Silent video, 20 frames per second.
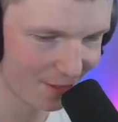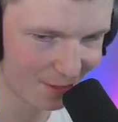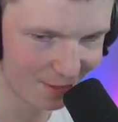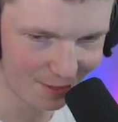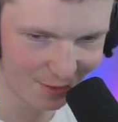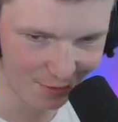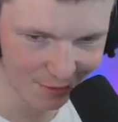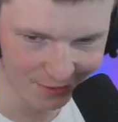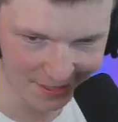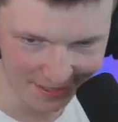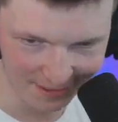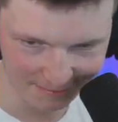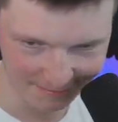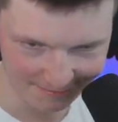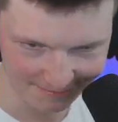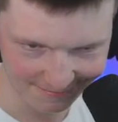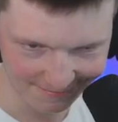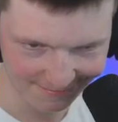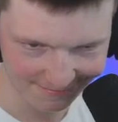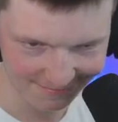So then,
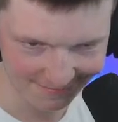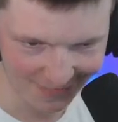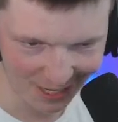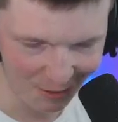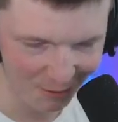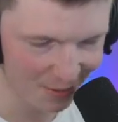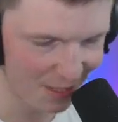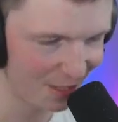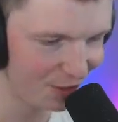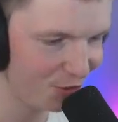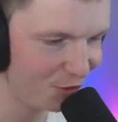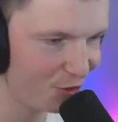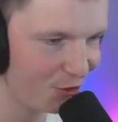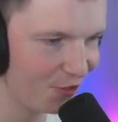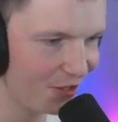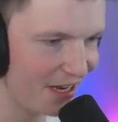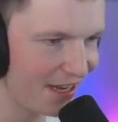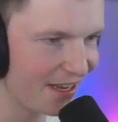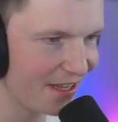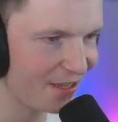are we
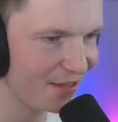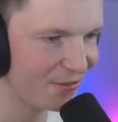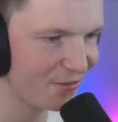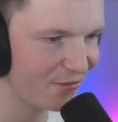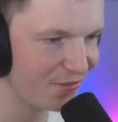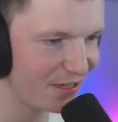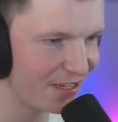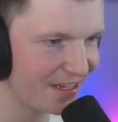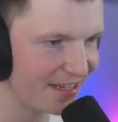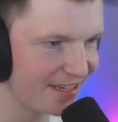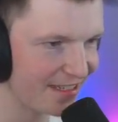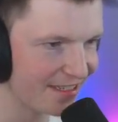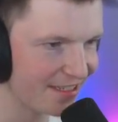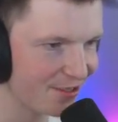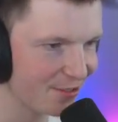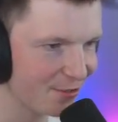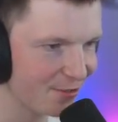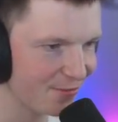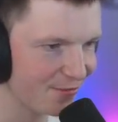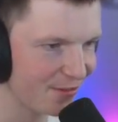enjoying the Fenix
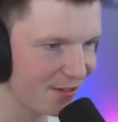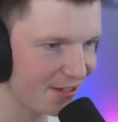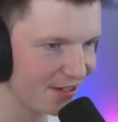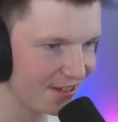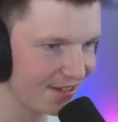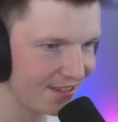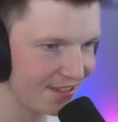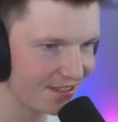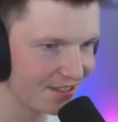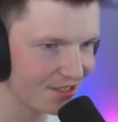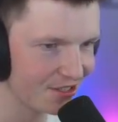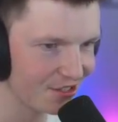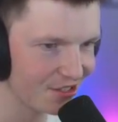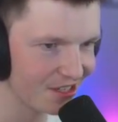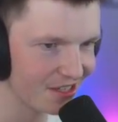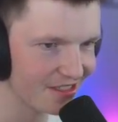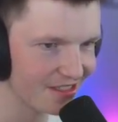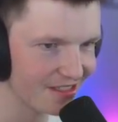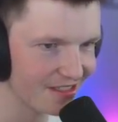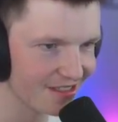so far, ladies and
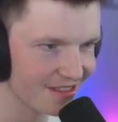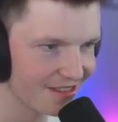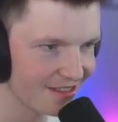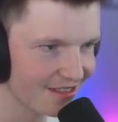gents?